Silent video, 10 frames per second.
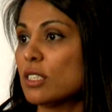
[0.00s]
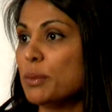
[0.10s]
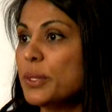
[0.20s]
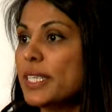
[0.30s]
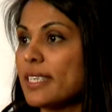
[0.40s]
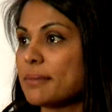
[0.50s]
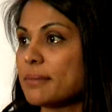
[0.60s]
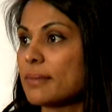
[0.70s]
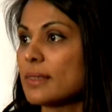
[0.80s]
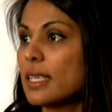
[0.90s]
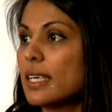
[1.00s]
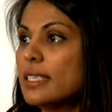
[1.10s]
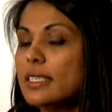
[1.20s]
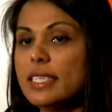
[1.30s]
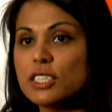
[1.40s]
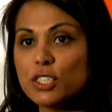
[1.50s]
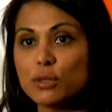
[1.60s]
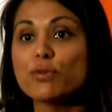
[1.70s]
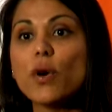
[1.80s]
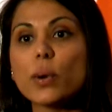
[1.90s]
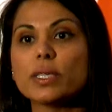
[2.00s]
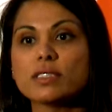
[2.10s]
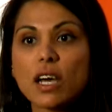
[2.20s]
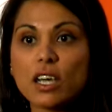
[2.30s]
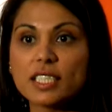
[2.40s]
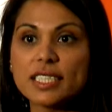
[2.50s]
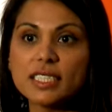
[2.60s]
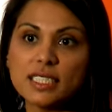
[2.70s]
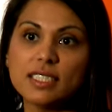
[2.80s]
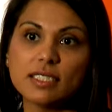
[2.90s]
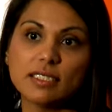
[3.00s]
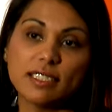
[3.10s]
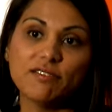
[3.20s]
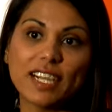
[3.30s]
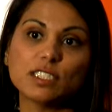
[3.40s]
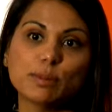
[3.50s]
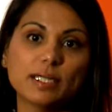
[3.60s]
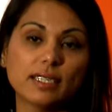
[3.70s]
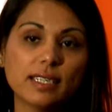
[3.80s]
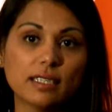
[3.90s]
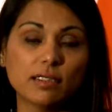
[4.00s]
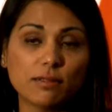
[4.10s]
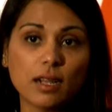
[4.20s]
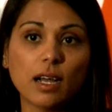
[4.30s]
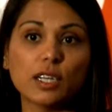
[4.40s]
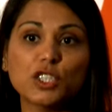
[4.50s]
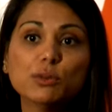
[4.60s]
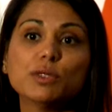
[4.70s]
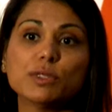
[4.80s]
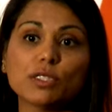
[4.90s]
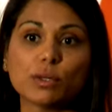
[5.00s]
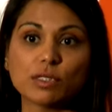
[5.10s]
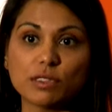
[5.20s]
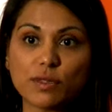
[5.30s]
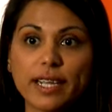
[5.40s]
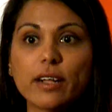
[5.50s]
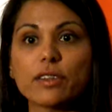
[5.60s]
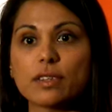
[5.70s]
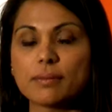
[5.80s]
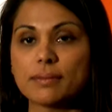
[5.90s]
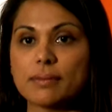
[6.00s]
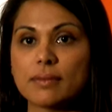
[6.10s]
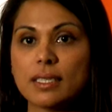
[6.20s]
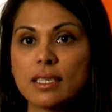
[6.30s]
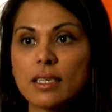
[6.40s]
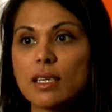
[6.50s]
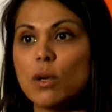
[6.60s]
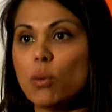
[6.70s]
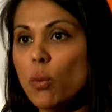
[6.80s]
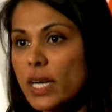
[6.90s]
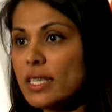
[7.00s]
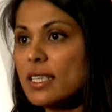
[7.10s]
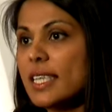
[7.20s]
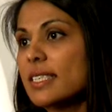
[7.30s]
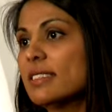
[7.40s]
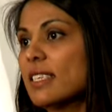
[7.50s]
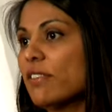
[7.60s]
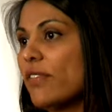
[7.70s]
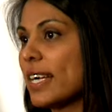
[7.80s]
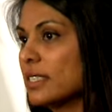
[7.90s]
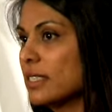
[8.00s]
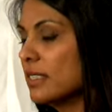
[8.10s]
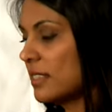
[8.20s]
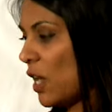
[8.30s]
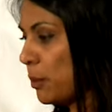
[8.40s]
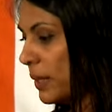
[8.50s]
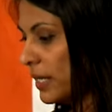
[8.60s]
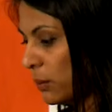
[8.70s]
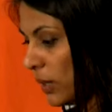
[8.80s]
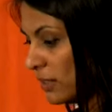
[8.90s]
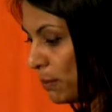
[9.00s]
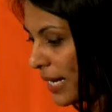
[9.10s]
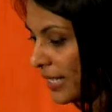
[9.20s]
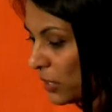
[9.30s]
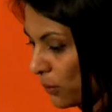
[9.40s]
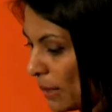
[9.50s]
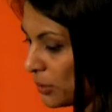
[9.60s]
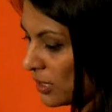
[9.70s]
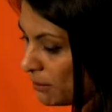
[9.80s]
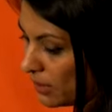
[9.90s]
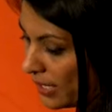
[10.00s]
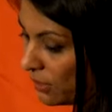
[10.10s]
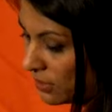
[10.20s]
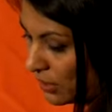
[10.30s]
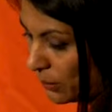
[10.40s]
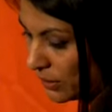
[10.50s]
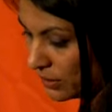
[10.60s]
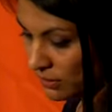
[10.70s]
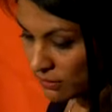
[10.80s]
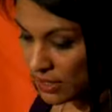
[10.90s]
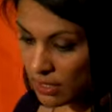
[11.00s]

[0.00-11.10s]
community need to focus on a consistent investment in uh, human resources for health. One of the things that affected this outbreak was petty corruption among healthcare workers.